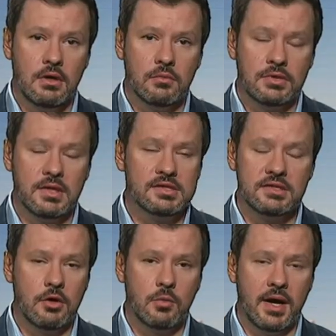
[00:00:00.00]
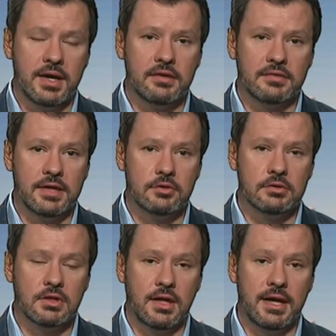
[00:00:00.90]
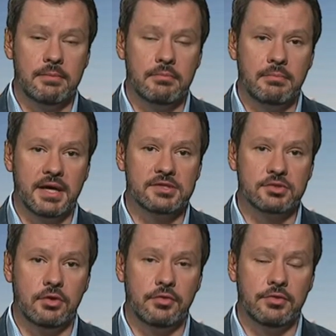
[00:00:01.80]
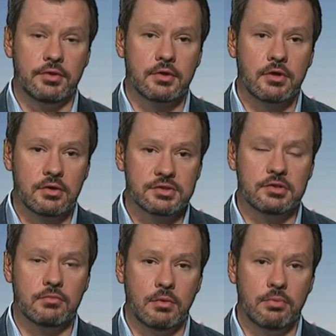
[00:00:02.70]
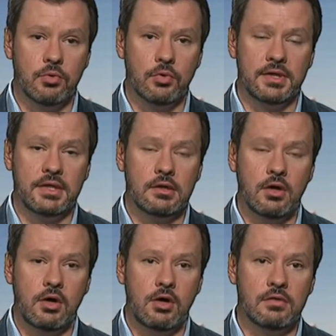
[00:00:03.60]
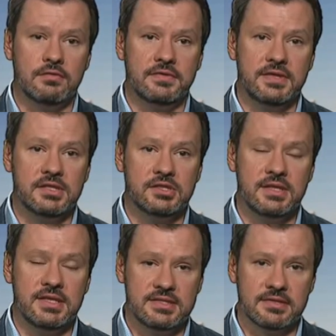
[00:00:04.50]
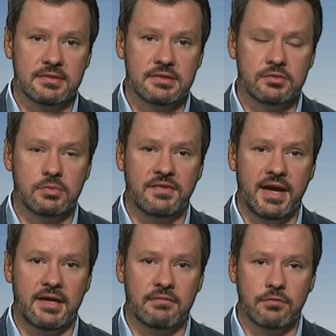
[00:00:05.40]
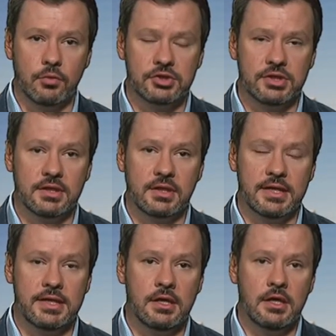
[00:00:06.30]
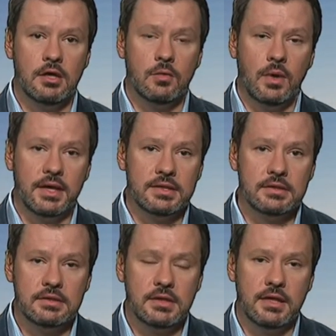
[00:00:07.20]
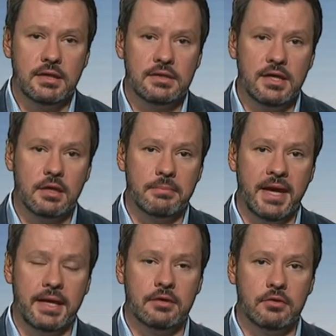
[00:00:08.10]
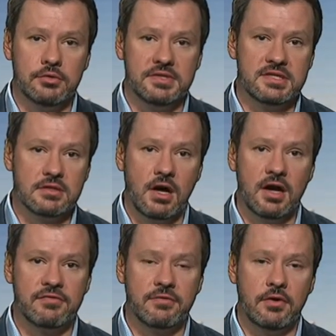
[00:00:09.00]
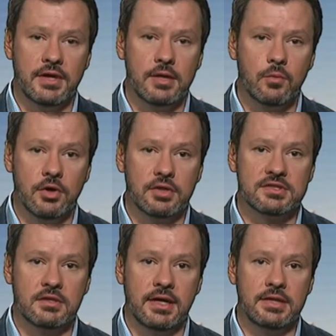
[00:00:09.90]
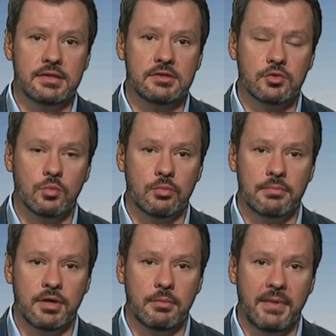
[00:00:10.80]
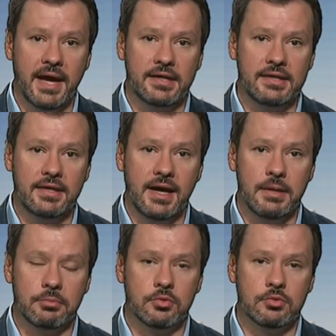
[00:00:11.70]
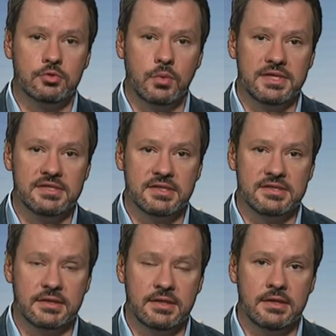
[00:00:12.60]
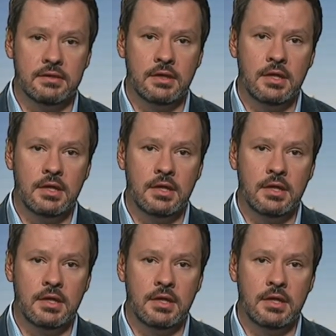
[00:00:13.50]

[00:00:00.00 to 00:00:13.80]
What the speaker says: Well, there's no way that they could claim, based on the constant reporting of incidents. We've had, unfortunately, one young man lose his life on a work site in Toowoomba back in April 2016.